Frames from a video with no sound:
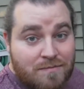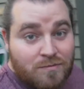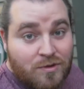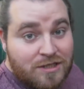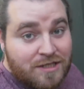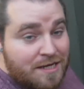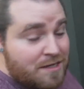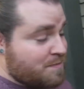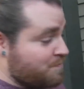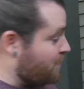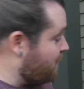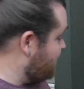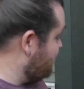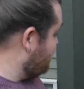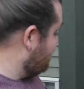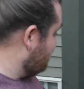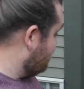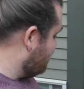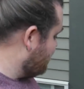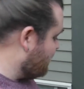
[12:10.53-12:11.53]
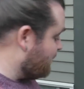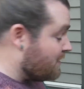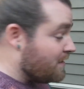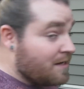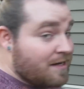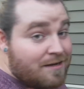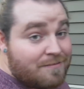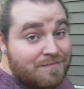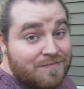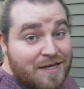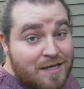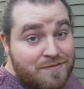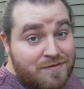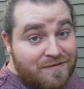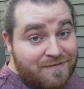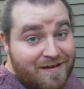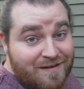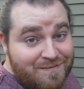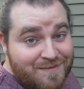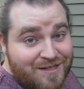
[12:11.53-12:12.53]
Well, thanks, Brian. Thanks for
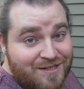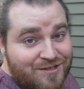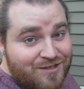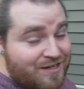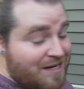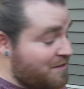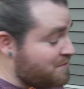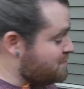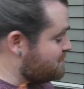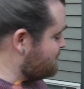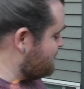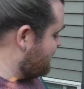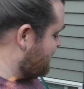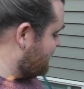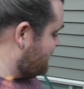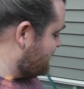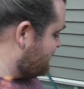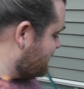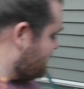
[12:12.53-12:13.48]
inviting me into your house and